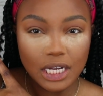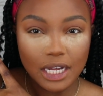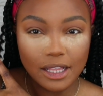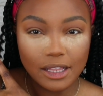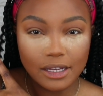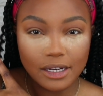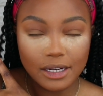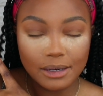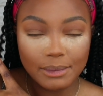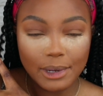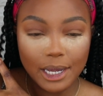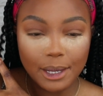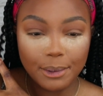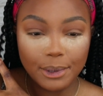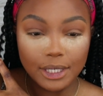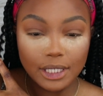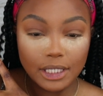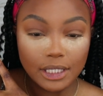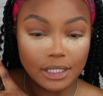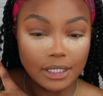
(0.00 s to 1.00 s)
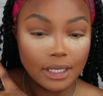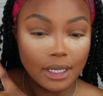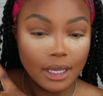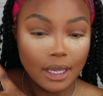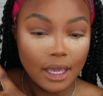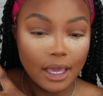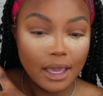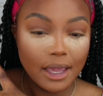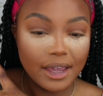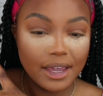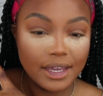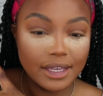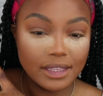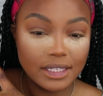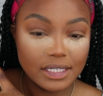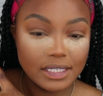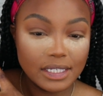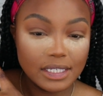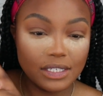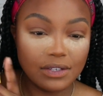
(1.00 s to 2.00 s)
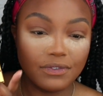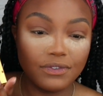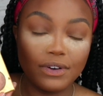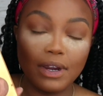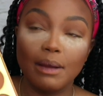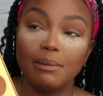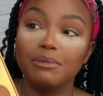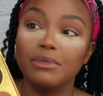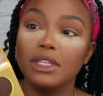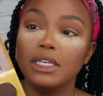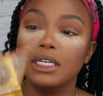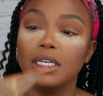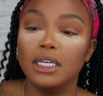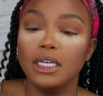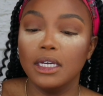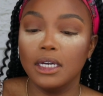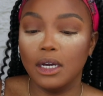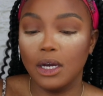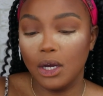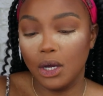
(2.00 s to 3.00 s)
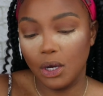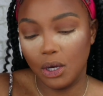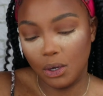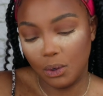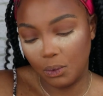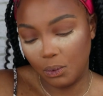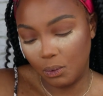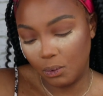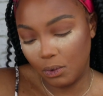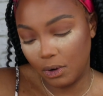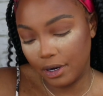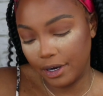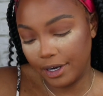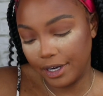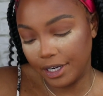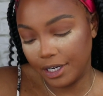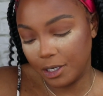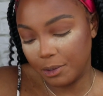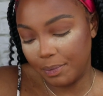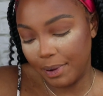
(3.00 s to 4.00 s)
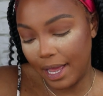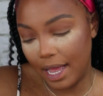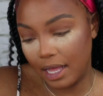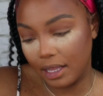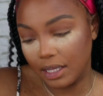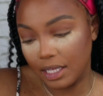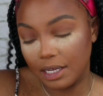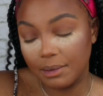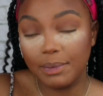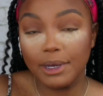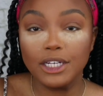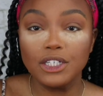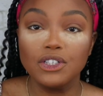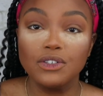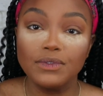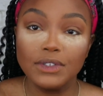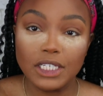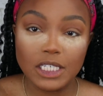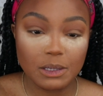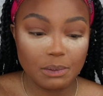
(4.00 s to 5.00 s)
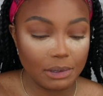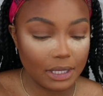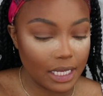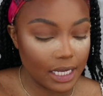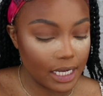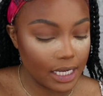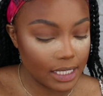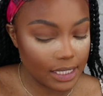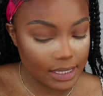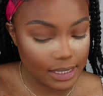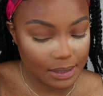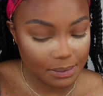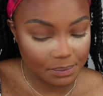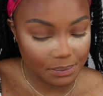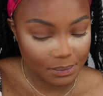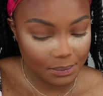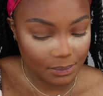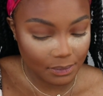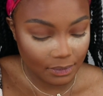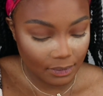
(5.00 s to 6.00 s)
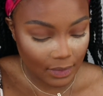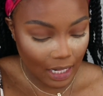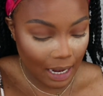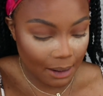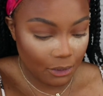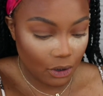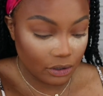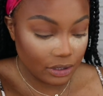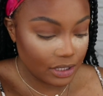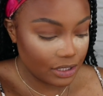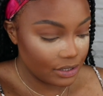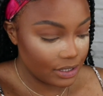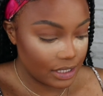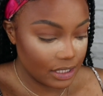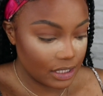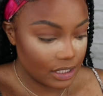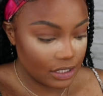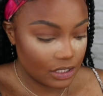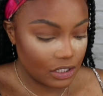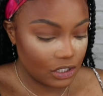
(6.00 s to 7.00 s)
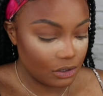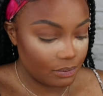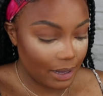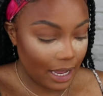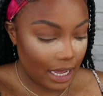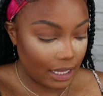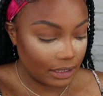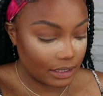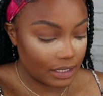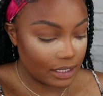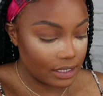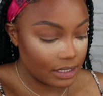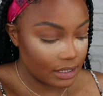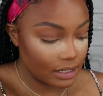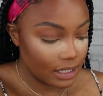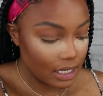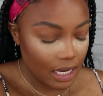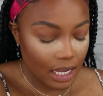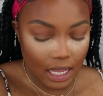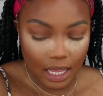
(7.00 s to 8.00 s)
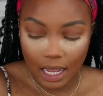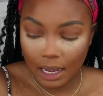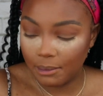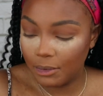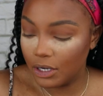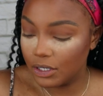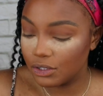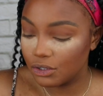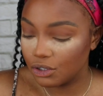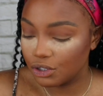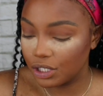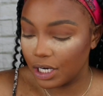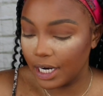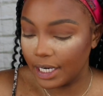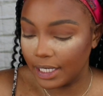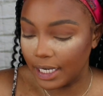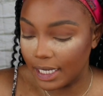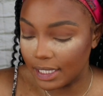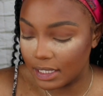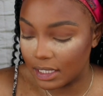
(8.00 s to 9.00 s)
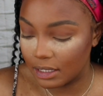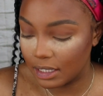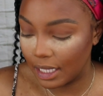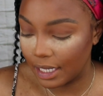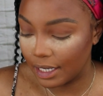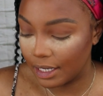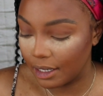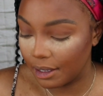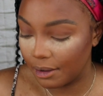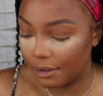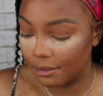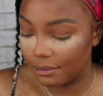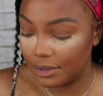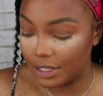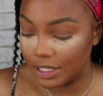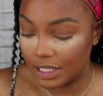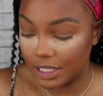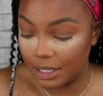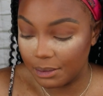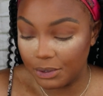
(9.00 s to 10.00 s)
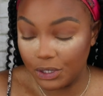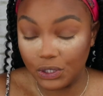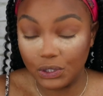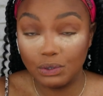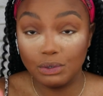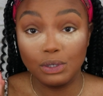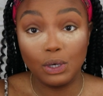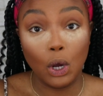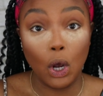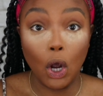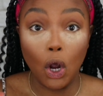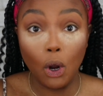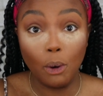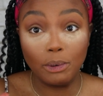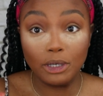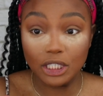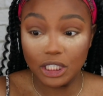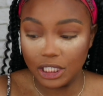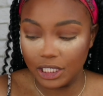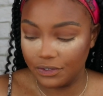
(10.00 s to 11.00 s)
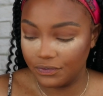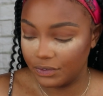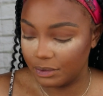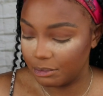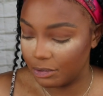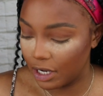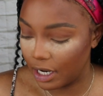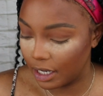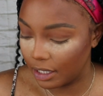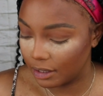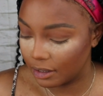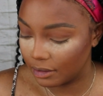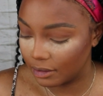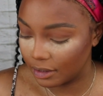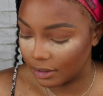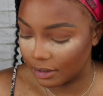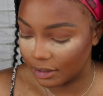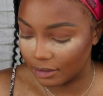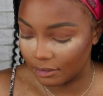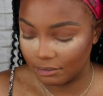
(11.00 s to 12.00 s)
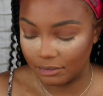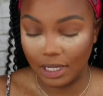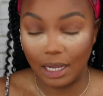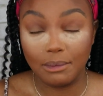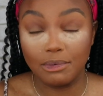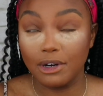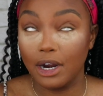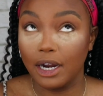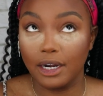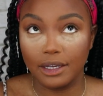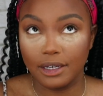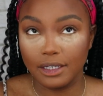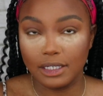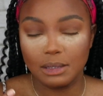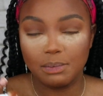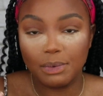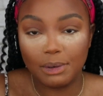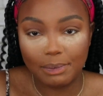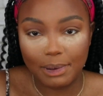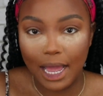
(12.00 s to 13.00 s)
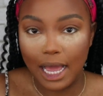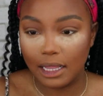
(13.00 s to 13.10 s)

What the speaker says: color in my opinion. And this is from the Warrior palette by JUVIA'S Place. I'm only using these two palettes. I'm also trying not to like be sitting up here using a whole bunch of different palettes. So